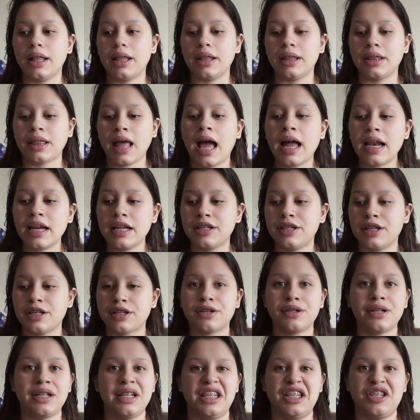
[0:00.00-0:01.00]
that is just
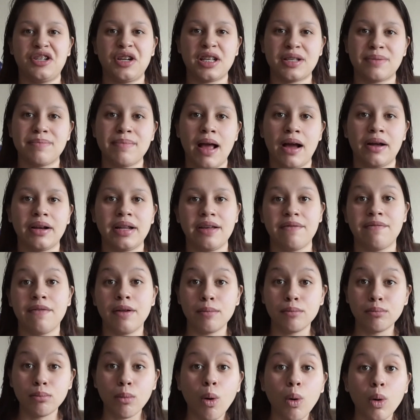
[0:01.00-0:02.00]
going to stress me out
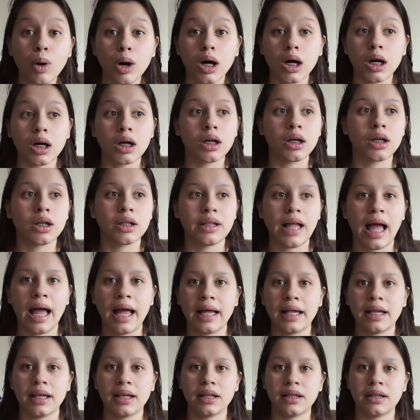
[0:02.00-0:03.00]
even more,
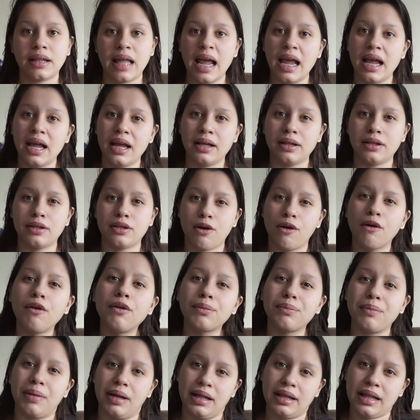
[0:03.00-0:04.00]
that they
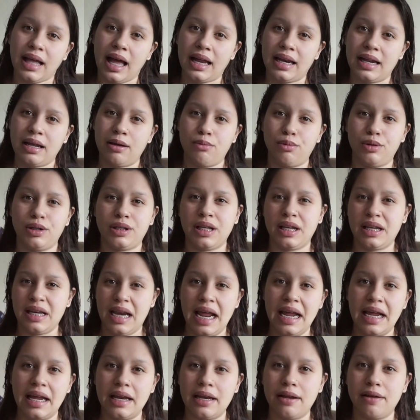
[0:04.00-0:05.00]
told me that it was a
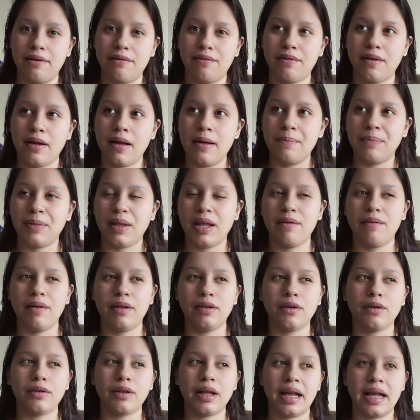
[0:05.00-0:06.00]
negative, even
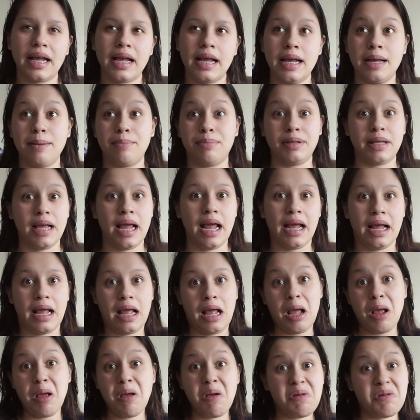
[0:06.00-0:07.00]
though they keep saying
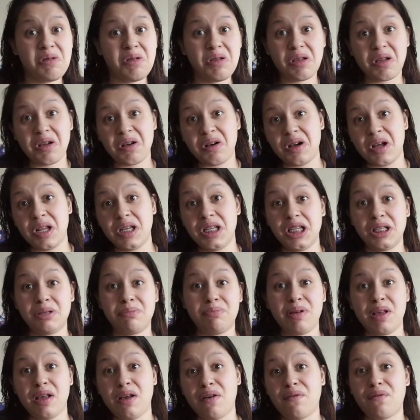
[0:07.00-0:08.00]
it could just
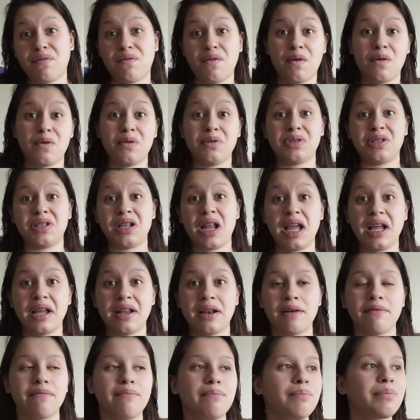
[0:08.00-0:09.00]
be a false
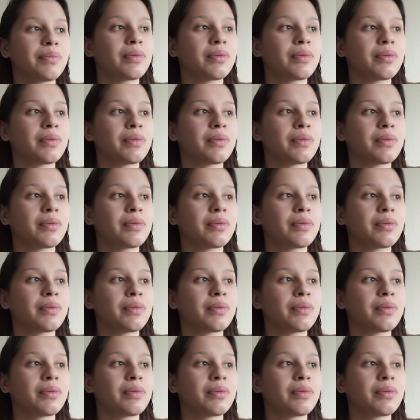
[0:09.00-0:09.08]
negative.